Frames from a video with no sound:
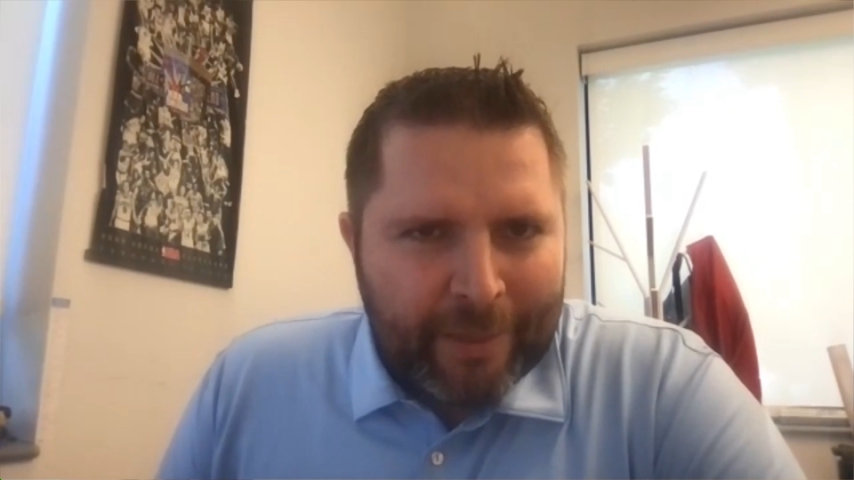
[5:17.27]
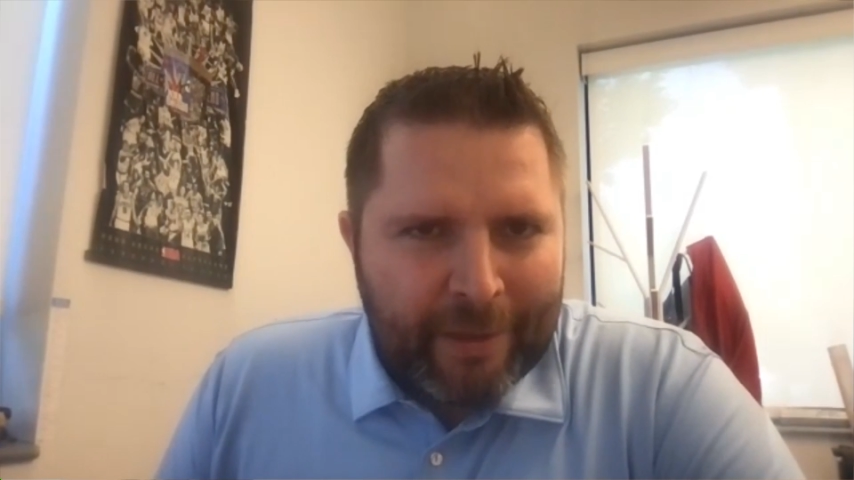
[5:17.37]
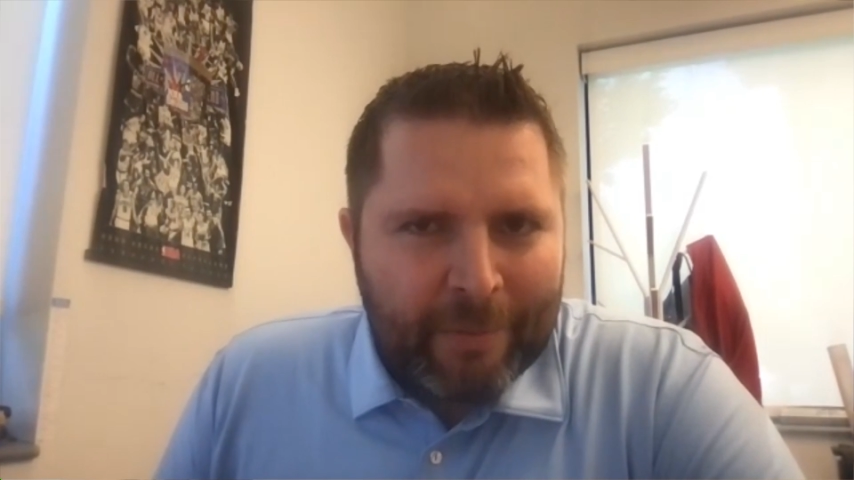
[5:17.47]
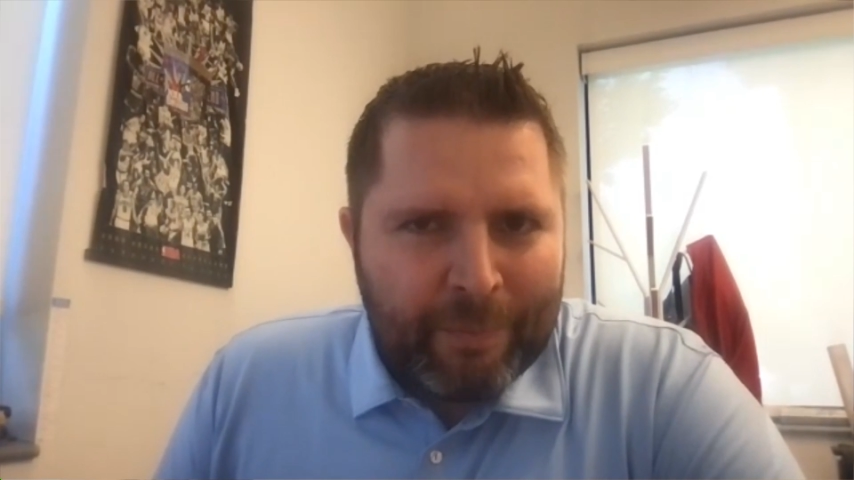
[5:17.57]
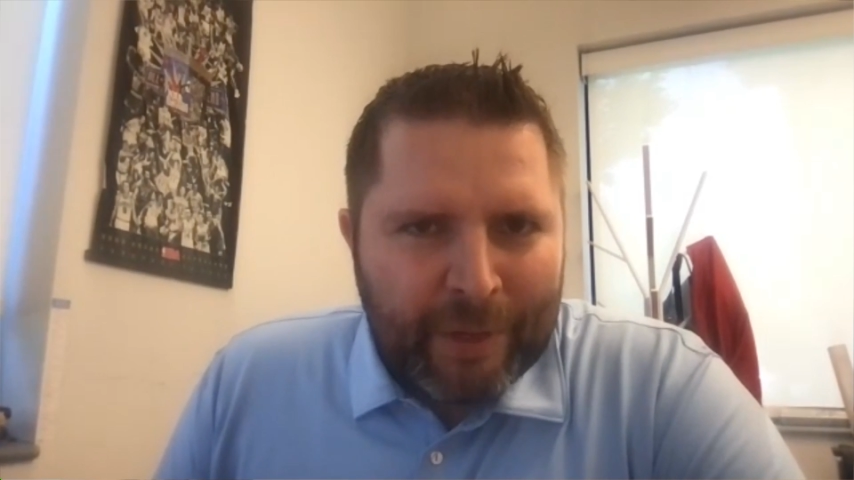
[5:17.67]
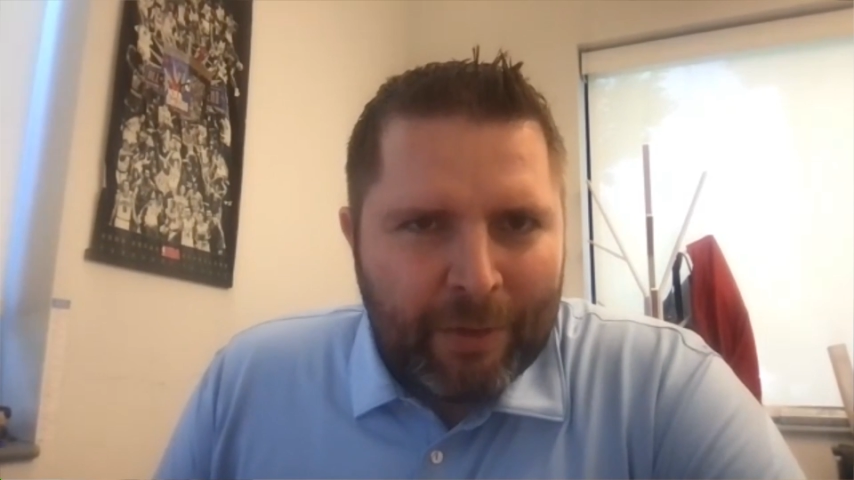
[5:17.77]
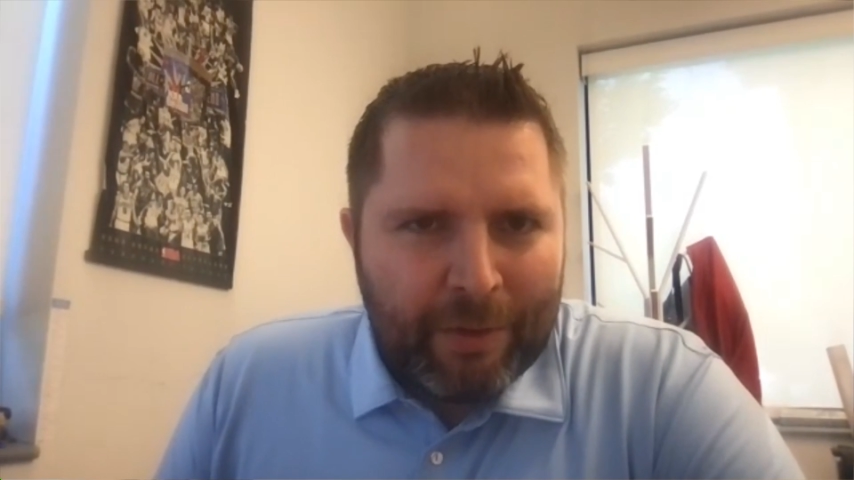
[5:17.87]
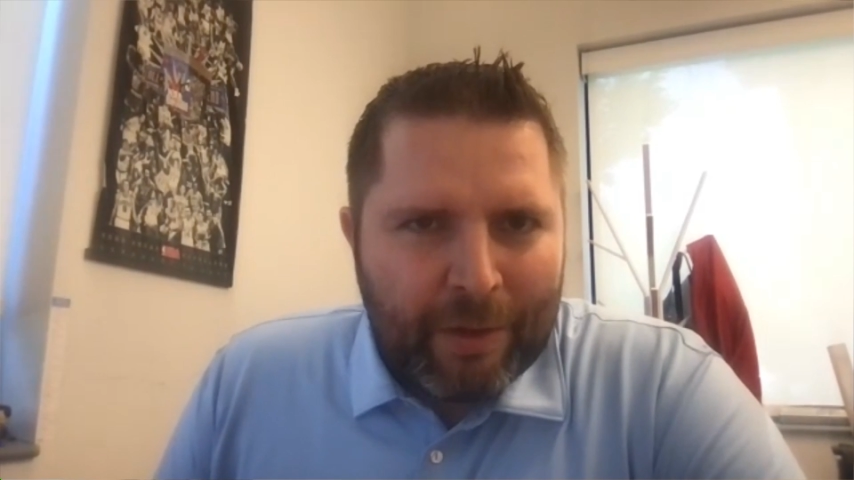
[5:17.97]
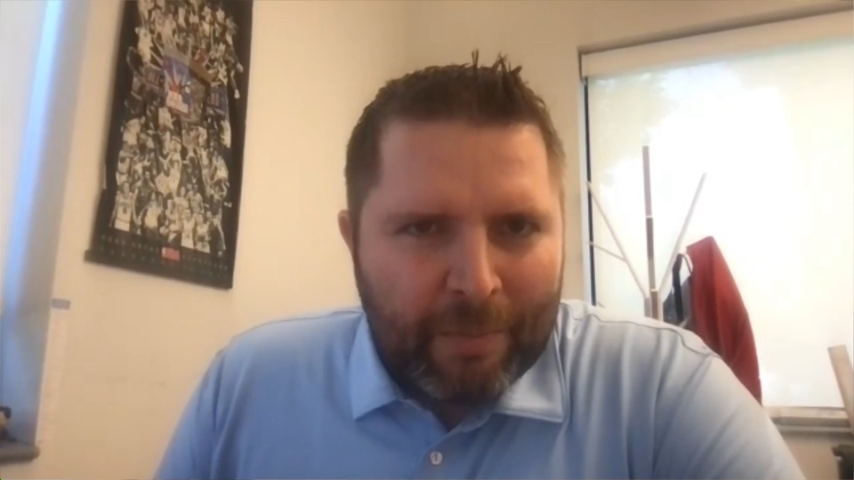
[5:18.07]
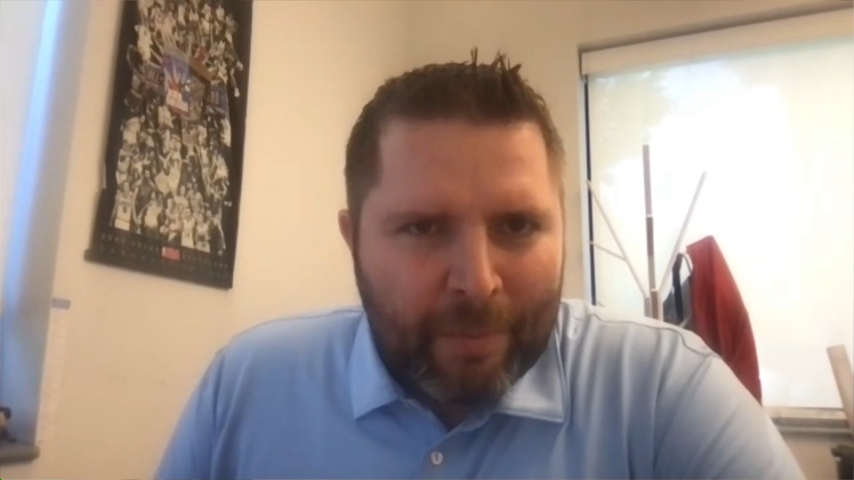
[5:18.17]
They built
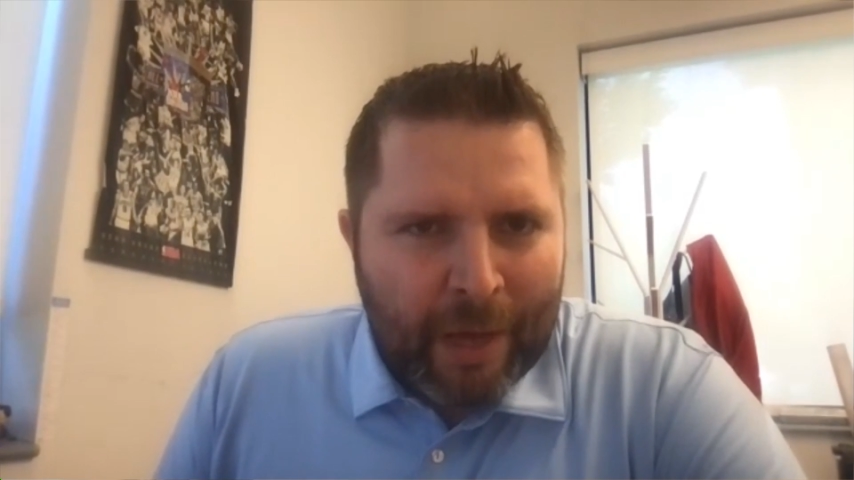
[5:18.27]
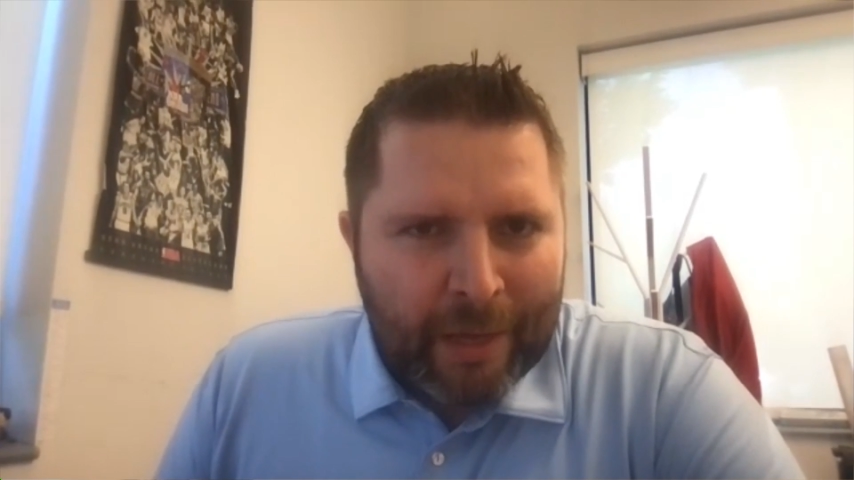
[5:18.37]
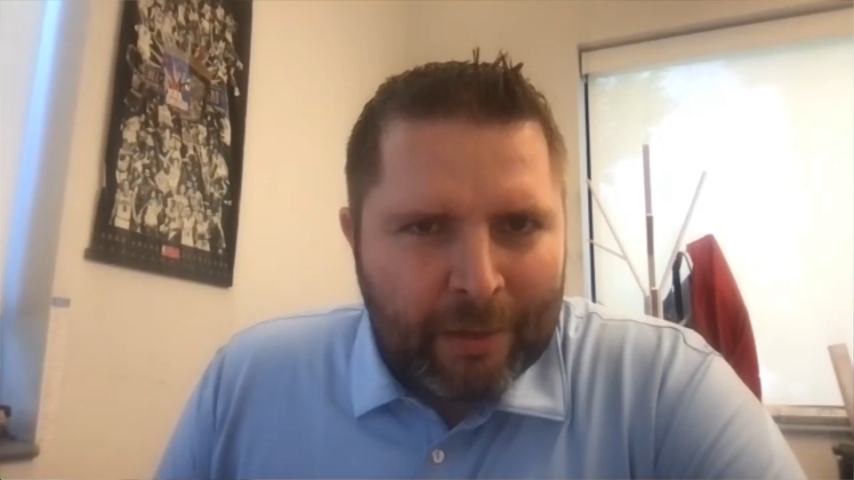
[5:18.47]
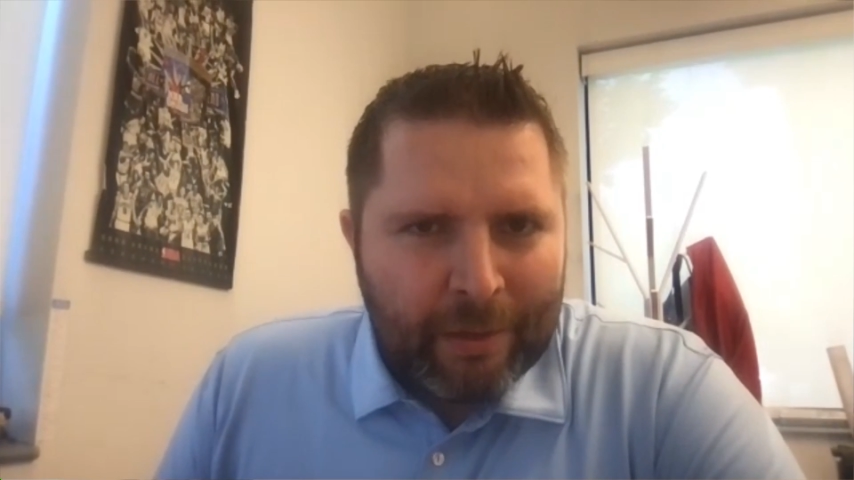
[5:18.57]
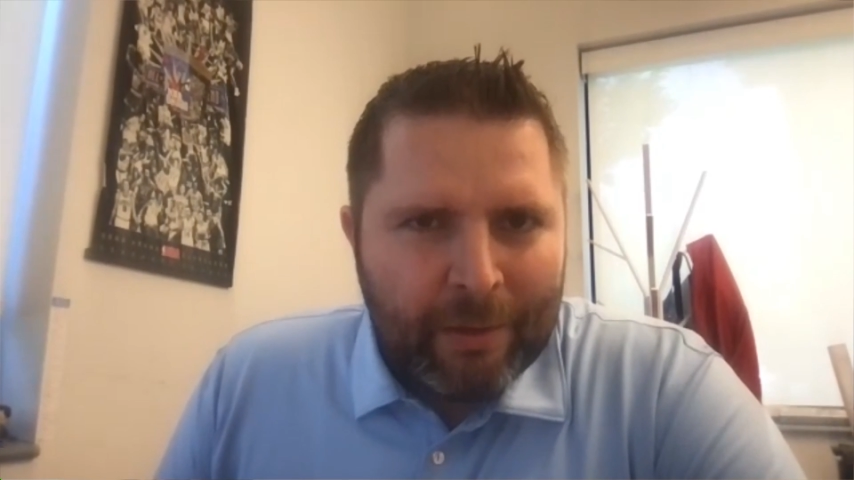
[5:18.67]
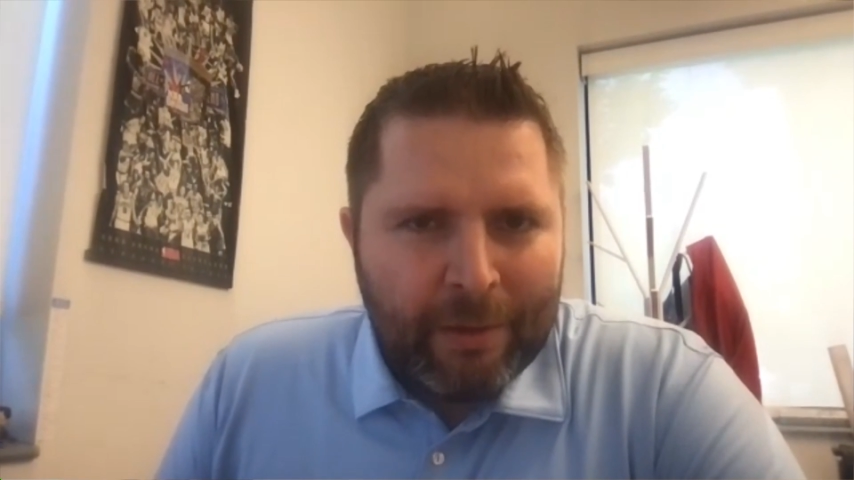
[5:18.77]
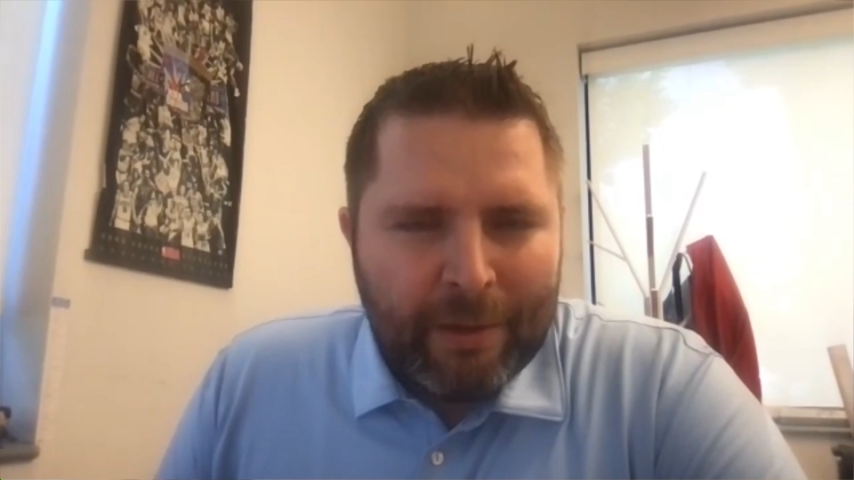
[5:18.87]
a model